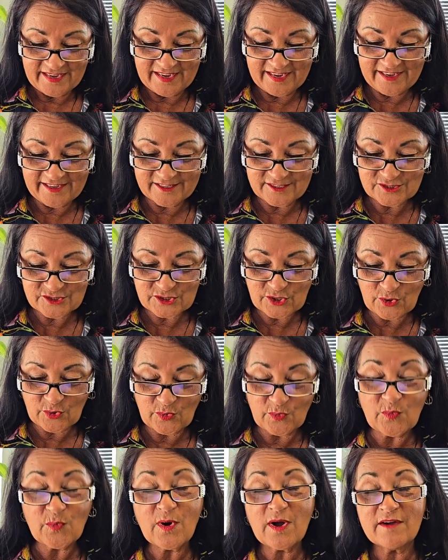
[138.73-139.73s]
And
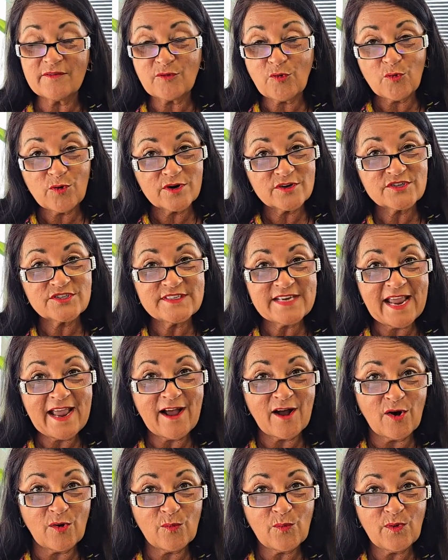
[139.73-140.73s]
so, of course,
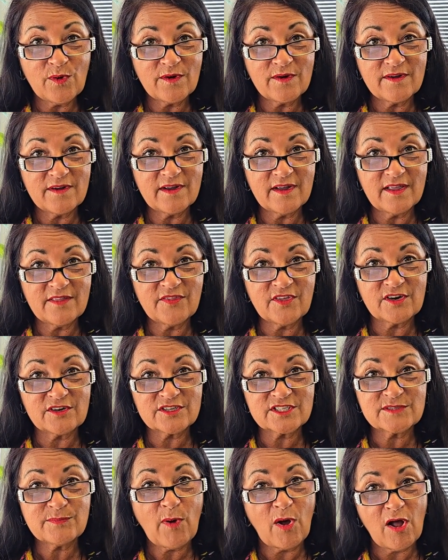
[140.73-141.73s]
now
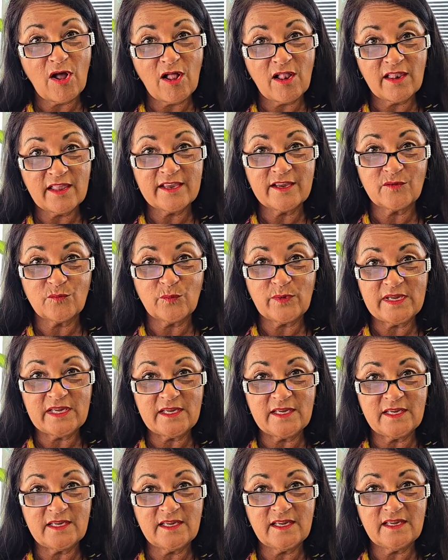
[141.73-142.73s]
they're small and
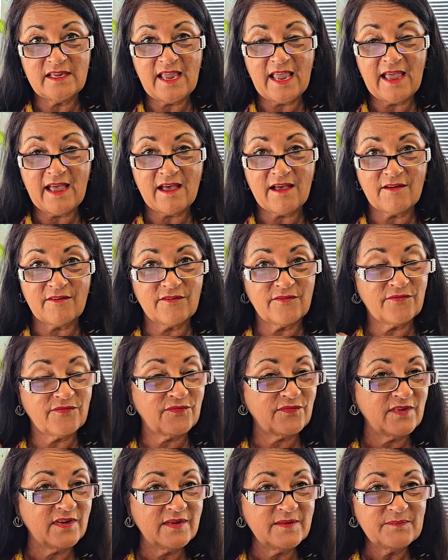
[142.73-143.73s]
we have
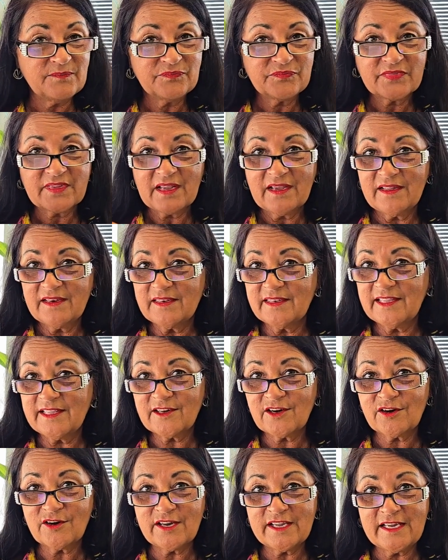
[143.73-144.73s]

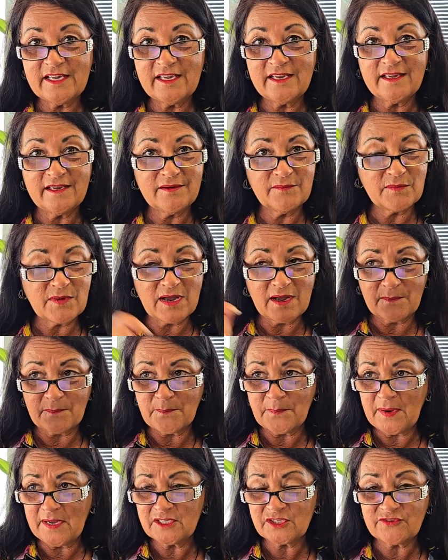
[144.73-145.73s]
literally a
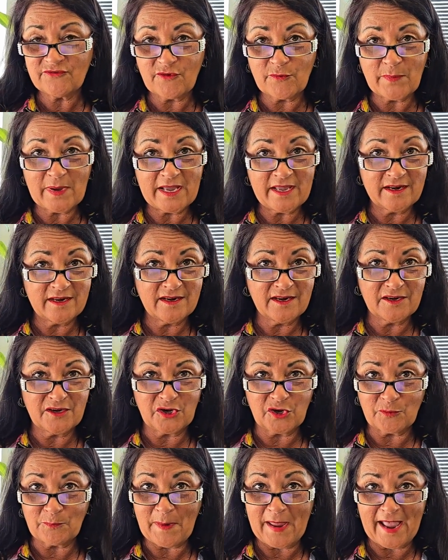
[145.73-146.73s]
punch of a button,
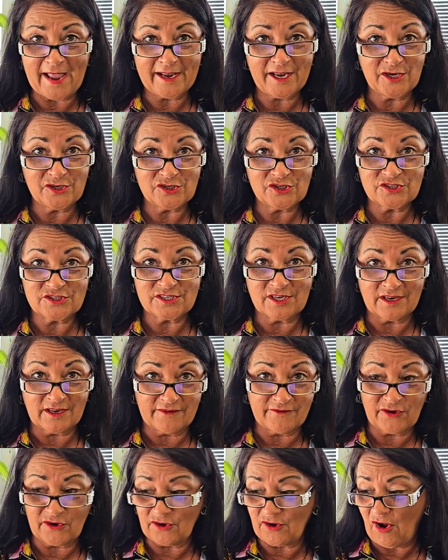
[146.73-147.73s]
your package is
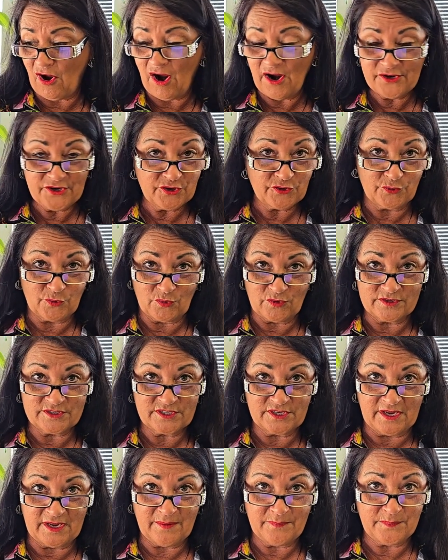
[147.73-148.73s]
delivered on your
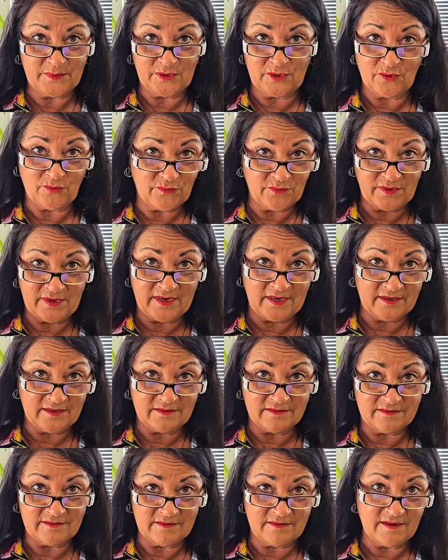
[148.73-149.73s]
doorstep. You don't need
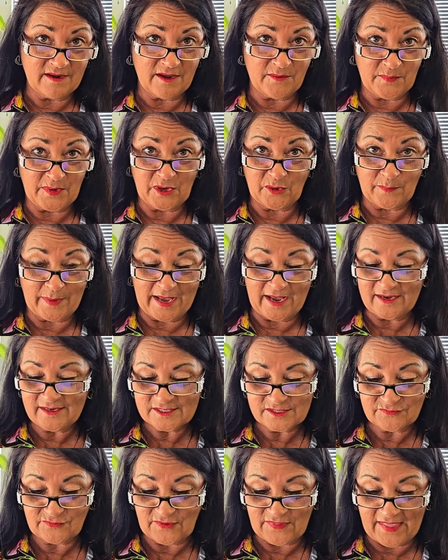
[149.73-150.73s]
a
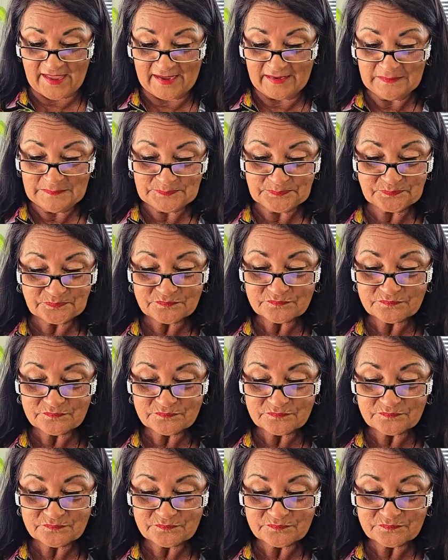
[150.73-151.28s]
mailbox for that.